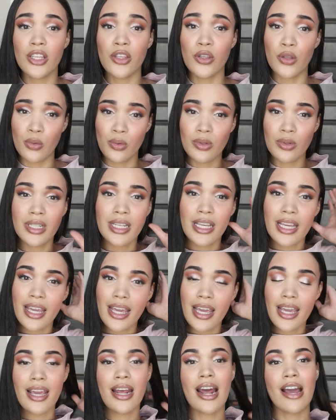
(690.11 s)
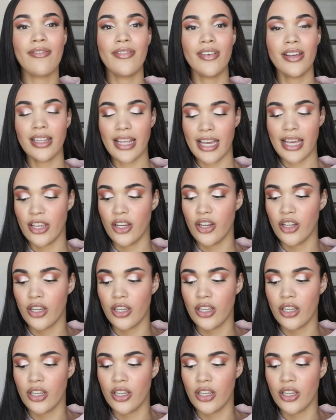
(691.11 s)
using it, I feel like